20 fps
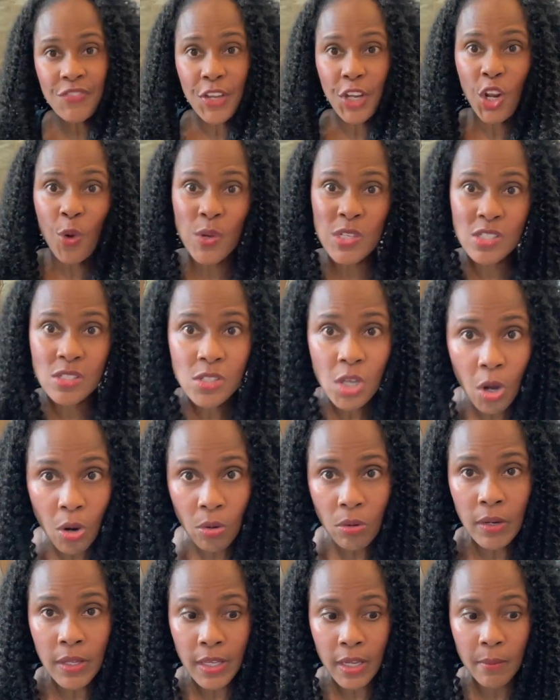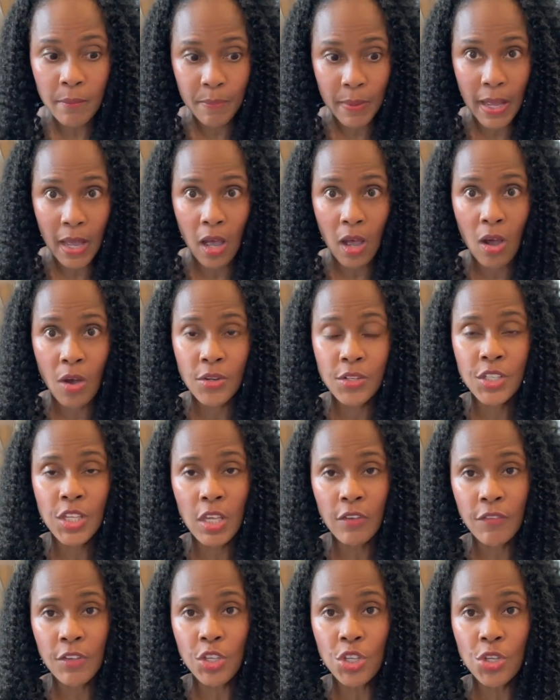video is totally about
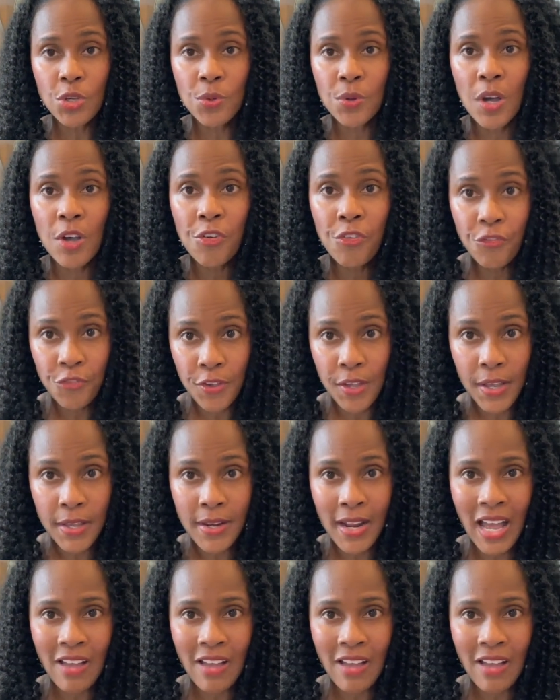giving you a fit.